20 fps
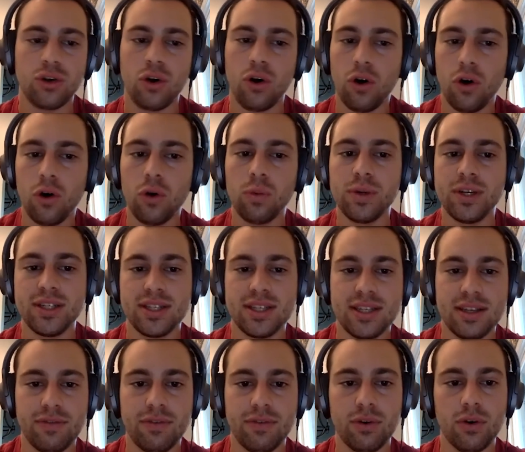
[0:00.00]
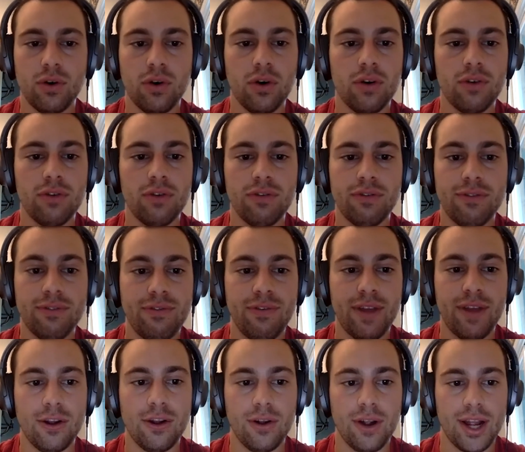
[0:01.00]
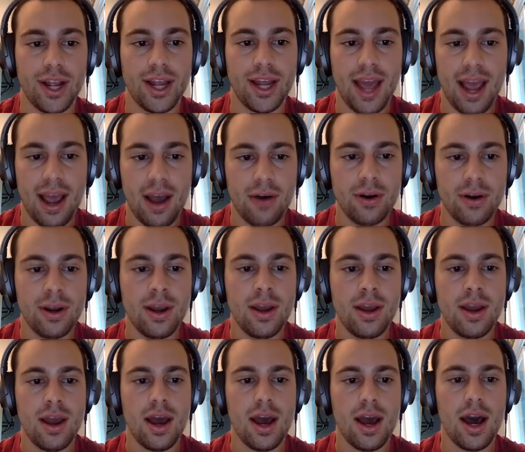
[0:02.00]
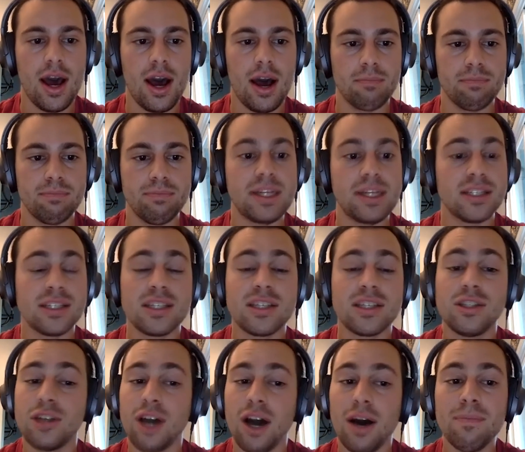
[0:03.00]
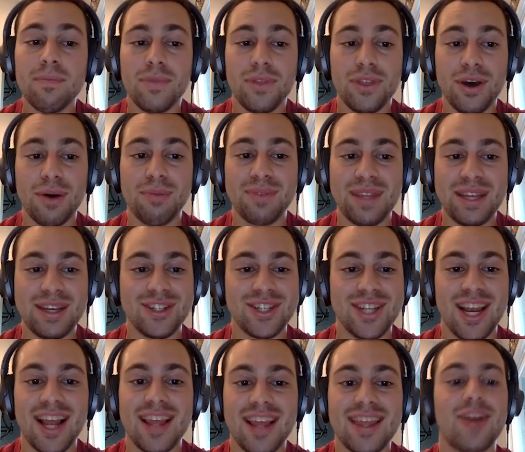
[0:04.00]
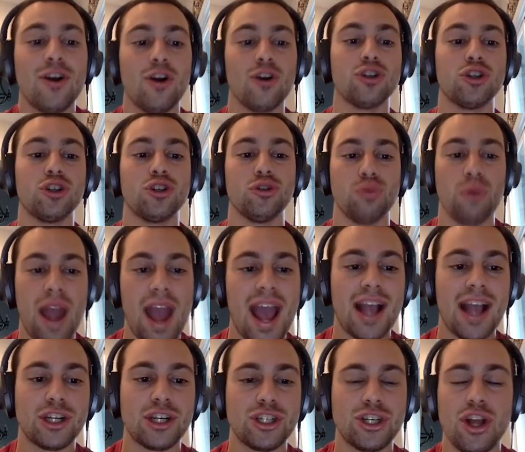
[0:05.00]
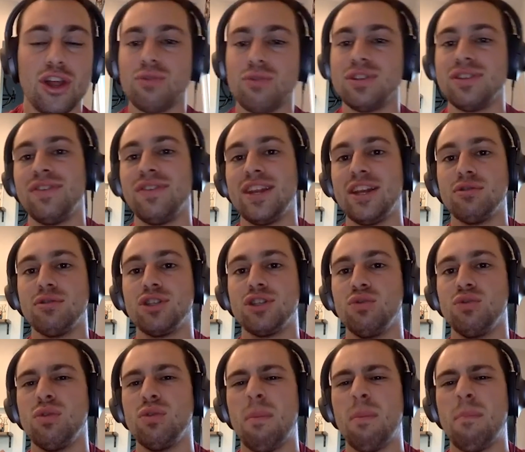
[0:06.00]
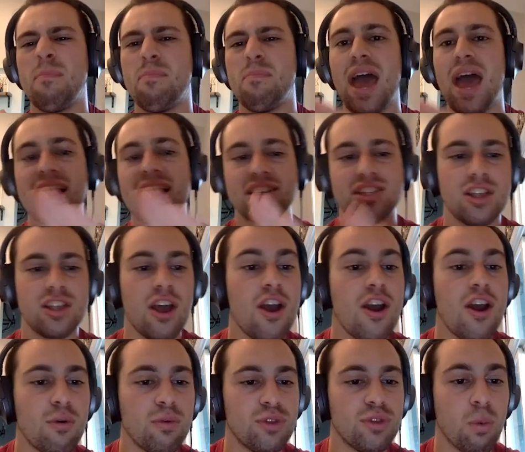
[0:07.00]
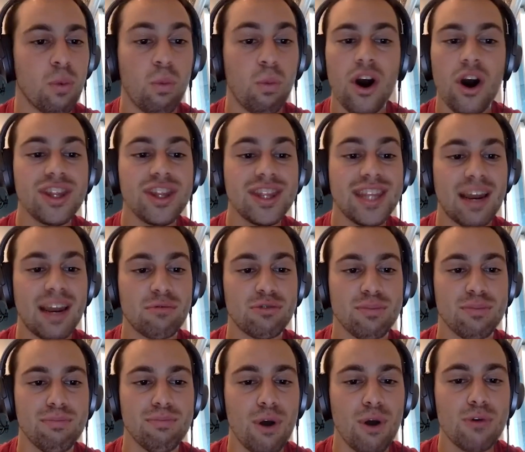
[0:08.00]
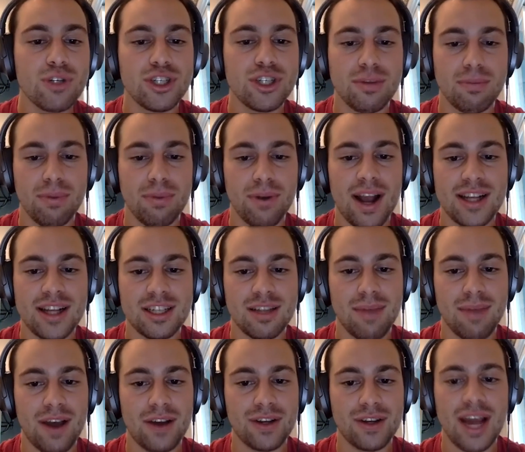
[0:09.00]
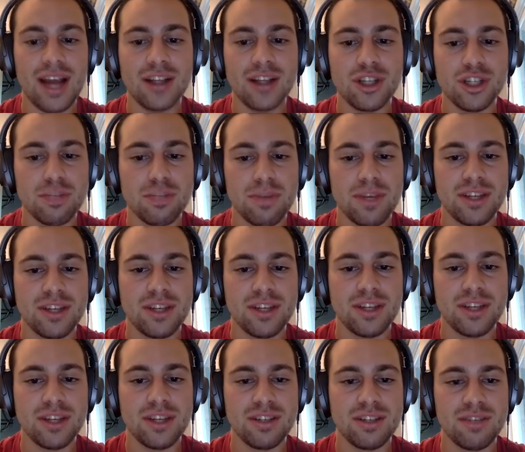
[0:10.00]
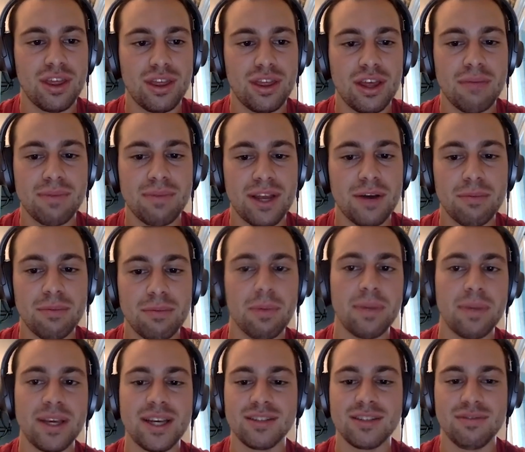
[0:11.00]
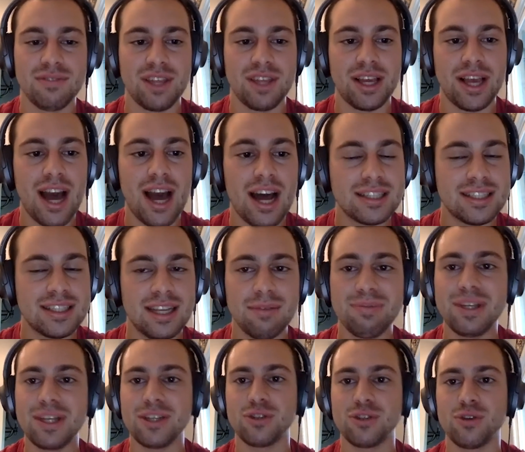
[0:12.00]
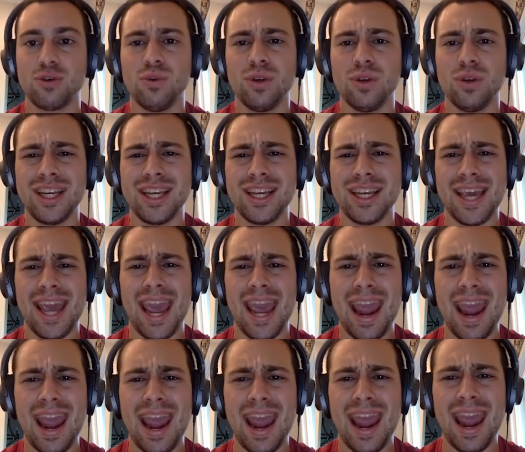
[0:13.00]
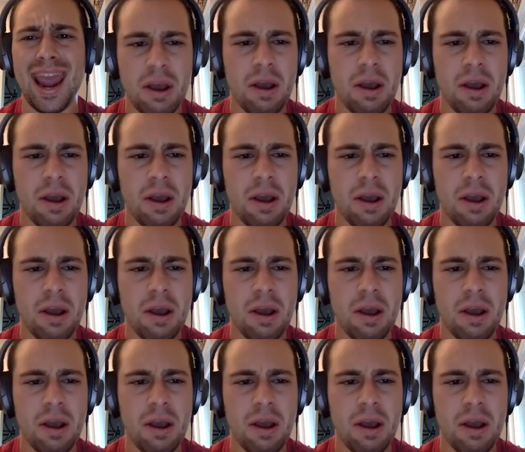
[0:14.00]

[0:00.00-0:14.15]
always difficult figuring it out. Because some thumbnails that I think are trash, those videos do the best. With the one that I was most surprised about, not just because of the thumbnail, but because of the content, because who cares,